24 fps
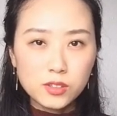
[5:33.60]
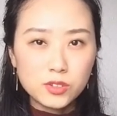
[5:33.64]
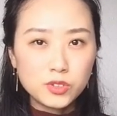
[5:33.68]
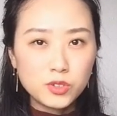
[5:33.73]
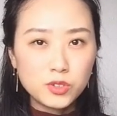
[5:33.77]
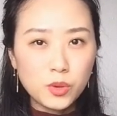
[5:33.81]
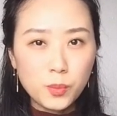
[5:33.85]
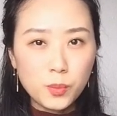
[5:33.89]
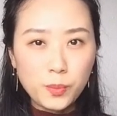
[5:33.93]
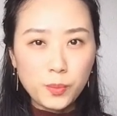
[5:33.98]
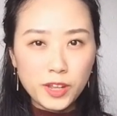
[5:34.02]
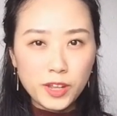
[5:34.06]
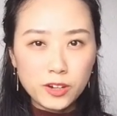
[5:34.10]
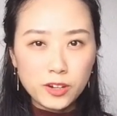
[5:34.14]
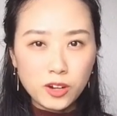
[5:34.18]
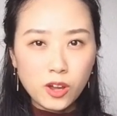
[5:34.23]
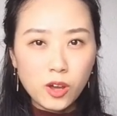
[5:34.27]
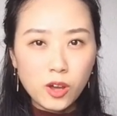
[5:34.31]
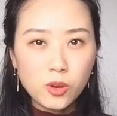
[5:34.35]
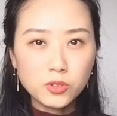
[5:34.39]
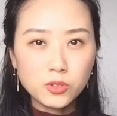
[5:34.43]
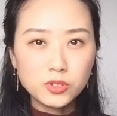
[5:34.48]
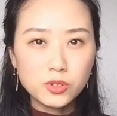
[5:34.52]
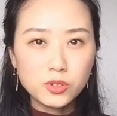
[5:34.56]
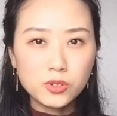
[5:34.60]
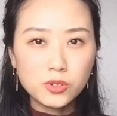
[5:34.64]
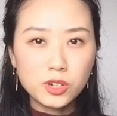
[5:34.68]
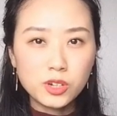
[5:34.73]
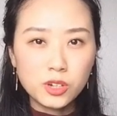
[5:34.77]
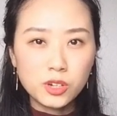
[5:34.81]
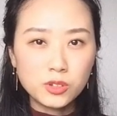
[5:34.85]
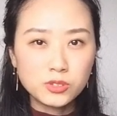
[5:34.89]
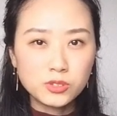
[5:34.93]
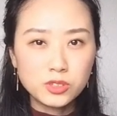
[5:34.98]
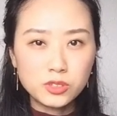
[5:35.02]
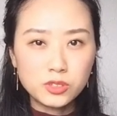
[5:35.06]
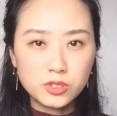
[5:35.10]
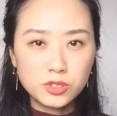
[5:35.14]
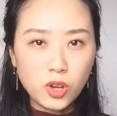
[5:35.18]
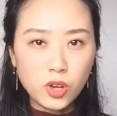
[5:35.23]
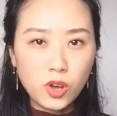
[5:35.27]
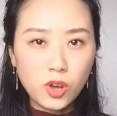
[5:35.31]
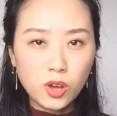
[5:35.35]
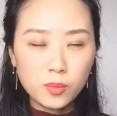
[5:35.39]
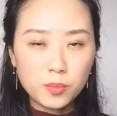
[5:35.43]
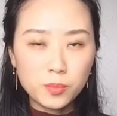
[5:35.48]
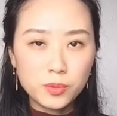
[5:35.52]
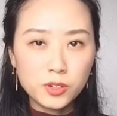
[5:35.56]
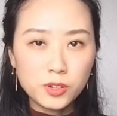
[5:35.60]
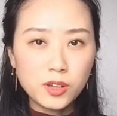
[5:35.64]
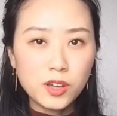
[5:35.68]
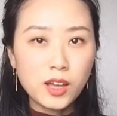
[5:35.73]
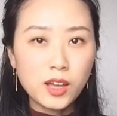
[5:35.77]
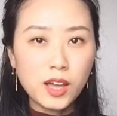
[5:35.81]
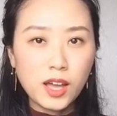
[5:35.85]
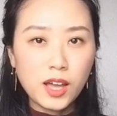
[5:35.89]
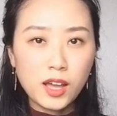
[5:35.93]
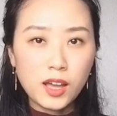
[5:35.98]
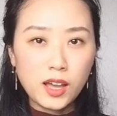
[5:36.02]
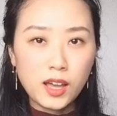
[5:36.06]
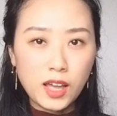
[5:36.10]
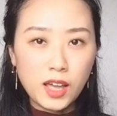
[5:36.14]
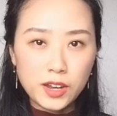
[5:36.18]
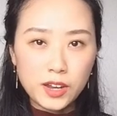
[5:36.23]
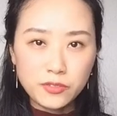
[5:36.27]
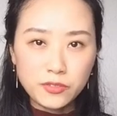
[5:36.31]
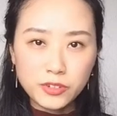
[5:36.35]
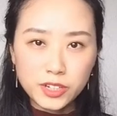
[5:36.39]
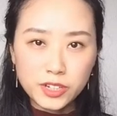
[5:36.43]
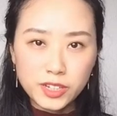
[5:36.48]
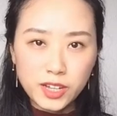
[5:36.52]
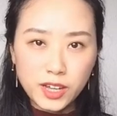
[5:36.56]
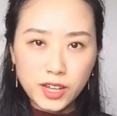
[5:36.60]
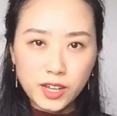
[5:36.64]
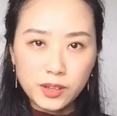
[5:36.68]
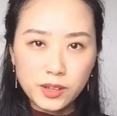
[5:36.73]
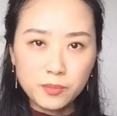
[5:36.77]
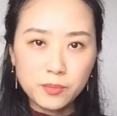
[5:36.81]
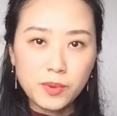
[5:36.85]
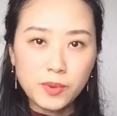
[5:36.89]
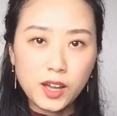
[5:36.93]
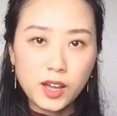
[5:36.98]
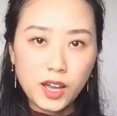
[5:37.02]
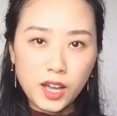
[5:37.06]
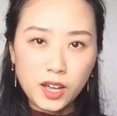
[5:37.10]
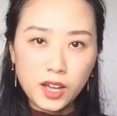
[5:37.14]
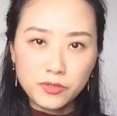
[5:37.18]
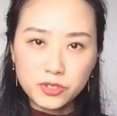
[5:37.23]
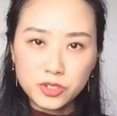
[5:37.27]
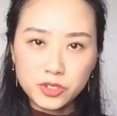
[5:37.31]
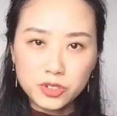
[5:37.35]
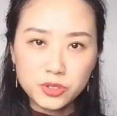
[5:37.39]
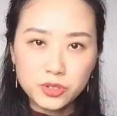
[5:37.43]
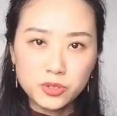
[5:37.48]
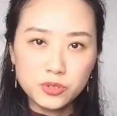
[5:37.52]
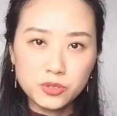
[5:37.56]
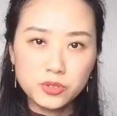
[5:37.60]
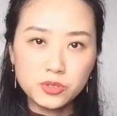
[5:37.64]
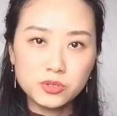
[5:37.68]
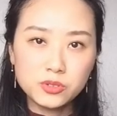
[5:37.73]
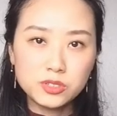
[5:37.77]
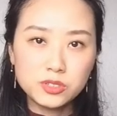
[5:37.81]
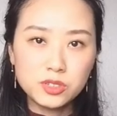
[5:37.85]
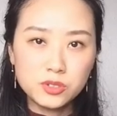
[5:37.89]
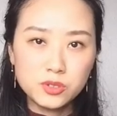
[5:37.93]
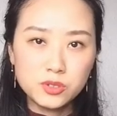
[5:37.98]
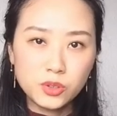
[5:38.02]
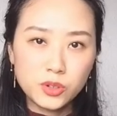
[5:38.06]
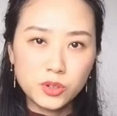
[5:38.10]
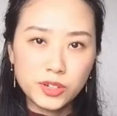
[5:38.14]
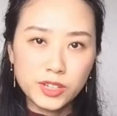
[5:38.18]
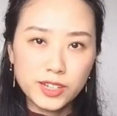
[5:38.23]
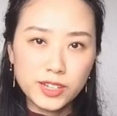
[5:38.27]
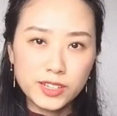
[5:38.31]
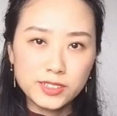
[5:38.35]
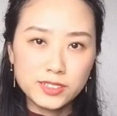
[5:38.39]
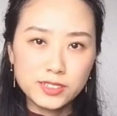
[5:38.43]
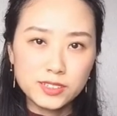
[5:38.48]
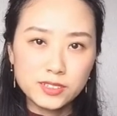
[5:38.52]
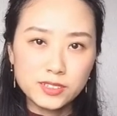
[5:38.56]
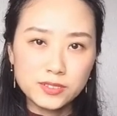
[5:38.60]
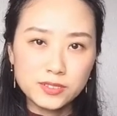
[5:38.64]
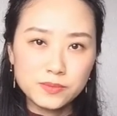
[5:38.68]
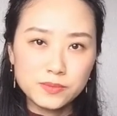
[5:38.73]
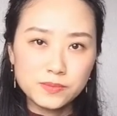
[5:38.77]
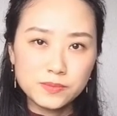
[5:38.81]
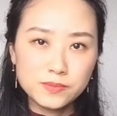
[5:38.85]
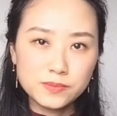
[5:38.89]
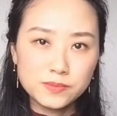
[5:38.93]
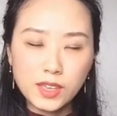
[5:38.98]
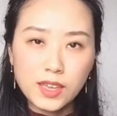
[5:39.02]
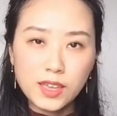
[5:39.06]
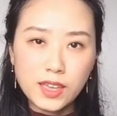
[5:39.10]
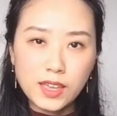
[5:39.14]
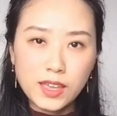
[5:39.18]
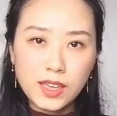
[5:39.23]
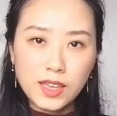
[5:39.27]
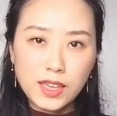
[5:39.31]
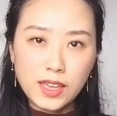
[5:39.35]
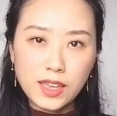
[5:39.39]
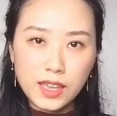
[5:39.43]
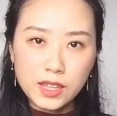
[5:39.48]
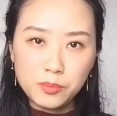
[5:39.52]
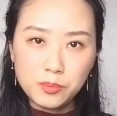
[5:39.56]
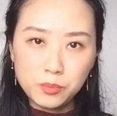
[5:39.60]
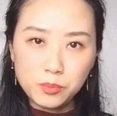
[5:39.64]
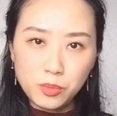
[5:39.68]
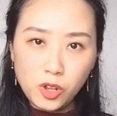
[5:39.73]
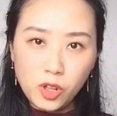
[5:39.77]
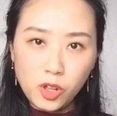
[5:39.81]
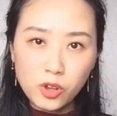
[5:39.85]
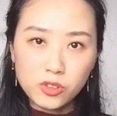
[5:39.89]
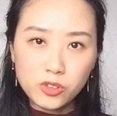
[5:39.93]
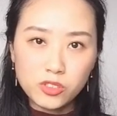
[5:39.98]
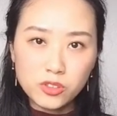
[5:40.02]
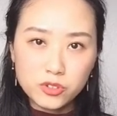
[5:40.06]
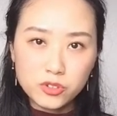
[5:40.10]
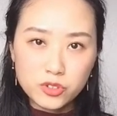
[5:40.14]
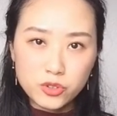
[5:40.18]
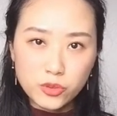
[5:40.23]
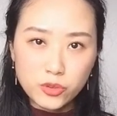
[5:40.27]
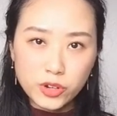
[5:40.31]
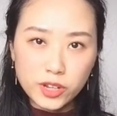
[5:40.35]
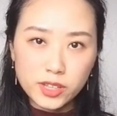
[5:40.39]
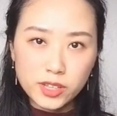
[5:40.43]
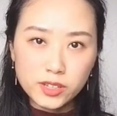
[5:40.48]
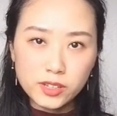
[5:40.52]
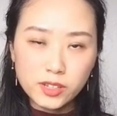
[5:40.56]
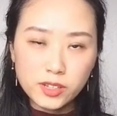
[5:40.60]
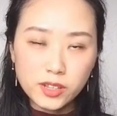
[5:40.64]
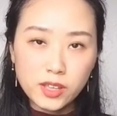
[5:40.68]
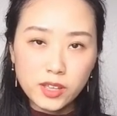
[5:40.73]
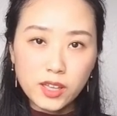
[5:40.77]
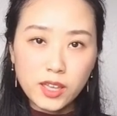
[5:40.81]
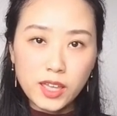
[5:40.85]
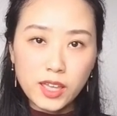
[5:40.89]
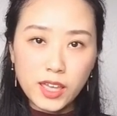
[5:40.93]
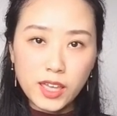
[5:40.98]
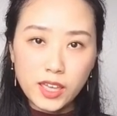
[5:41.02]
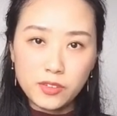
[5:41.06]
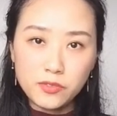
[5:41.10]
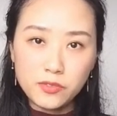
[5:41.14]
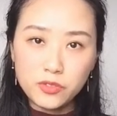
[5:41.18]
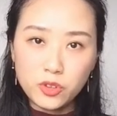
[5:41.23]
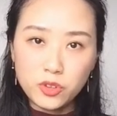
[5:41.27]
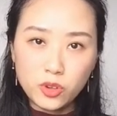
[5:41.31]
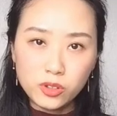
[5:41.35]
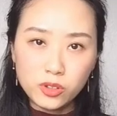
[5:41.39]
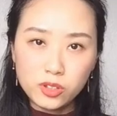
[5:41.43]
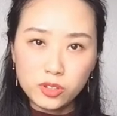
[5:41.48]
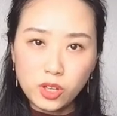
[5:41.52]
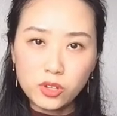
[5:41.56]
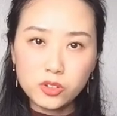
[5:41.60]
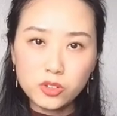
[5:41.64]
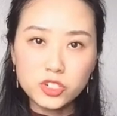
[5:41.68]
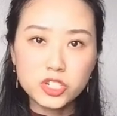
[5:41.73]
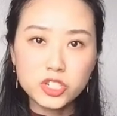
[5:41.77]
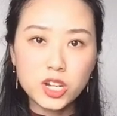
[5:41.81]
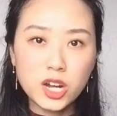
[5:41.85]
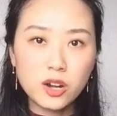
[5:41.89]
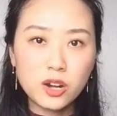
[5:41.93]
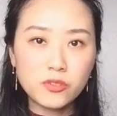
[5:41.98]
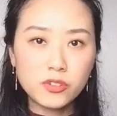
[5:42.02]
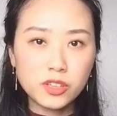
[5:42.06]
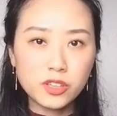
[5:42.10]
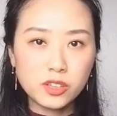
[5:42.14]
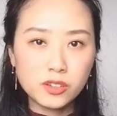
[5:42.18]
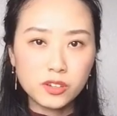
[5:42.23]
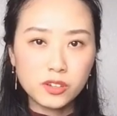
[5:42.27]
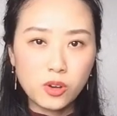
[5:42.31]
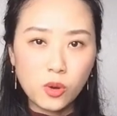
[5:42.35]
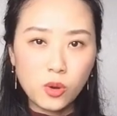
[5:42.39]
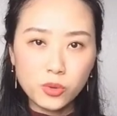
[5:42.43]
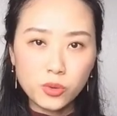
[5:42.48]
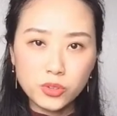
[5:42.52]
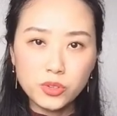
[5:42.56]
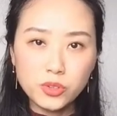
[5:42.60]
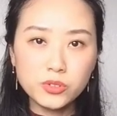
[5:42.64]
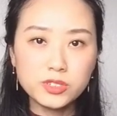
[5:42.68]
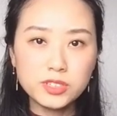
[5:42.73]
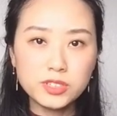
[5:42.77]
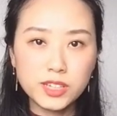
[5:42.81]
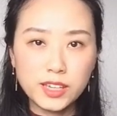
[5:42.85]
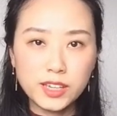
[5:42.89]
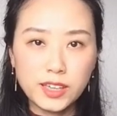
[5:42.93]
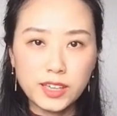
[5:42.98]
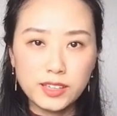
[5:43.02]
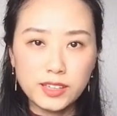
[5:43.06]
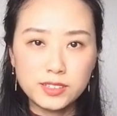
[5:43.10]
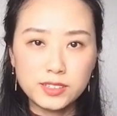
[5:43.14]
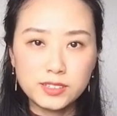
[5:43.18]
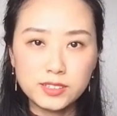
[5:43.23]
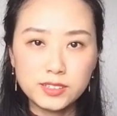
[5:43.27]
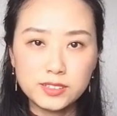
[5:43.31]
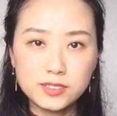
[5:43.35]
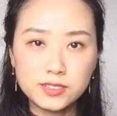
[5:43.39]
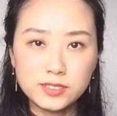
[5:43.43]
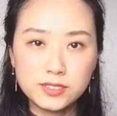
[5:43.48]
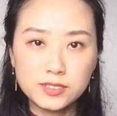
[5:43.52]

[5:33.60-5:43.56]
So better also close the top every time after you use the toilet. And block the drain if you're not showering or using it.